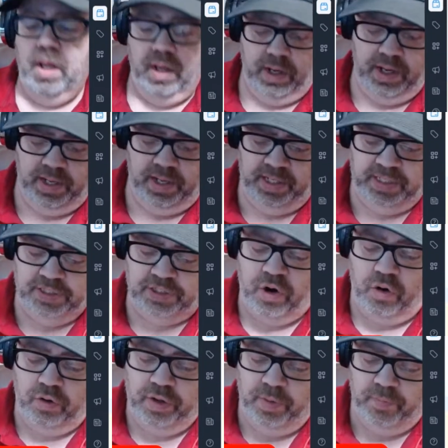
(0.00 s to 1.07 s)
And his
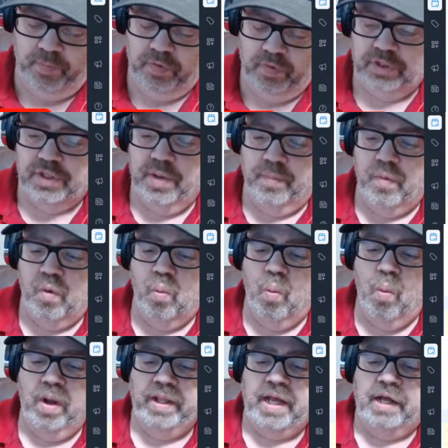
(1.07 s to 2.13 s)
card number is number
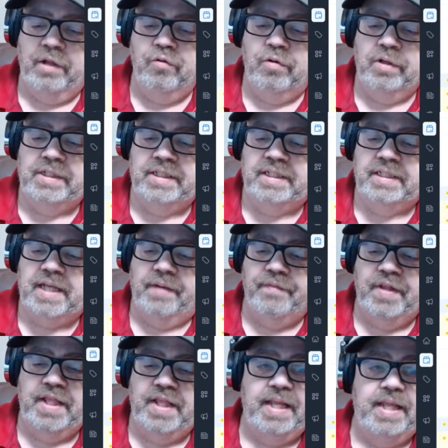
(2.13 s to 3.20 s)

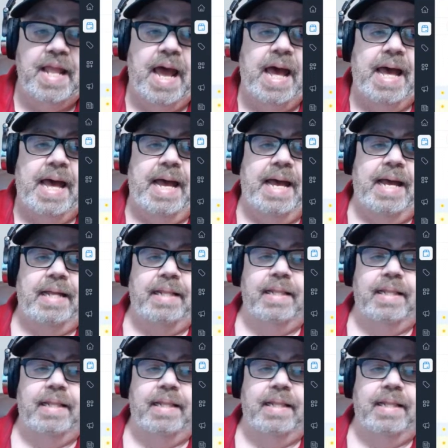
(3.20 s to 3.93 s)
179.